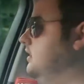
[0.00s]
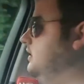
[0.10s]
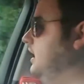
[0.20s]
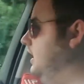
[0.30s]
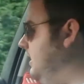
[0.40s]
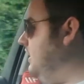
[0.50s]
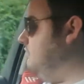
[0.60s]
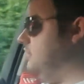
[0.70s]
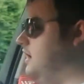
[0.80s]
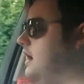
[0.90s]
Yet here
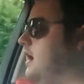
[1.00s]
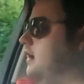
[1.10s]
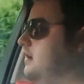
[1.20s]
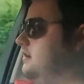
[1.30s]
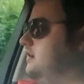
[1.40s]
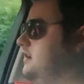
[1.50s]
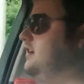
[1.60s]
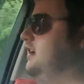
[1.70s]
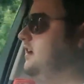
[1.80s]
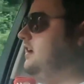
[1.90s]
we are
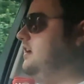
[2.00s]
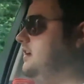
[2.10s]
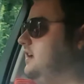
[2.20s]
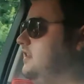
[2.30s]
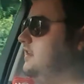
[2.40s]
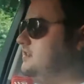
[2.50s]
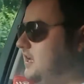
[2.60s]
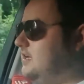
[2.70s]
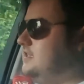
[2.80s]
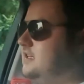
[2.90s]
in this
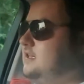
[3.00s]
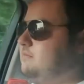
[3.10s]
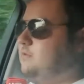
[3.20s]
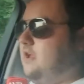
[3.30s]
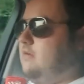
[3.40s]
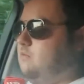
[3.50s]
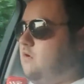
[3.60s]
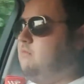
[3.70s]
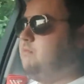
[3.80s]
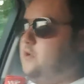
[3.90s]
18 plate
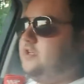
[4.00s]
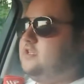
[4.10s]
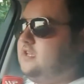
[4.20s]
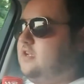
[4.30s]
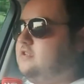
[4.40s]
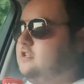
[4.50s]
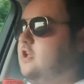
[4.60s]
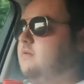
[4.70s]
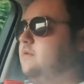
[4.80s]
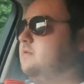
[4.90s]
1.6
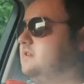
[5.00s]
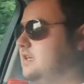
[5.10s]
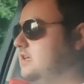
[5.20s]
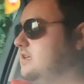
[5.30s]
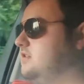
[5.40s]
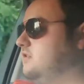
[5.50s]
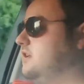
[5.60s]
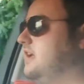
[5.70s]
turbo diesel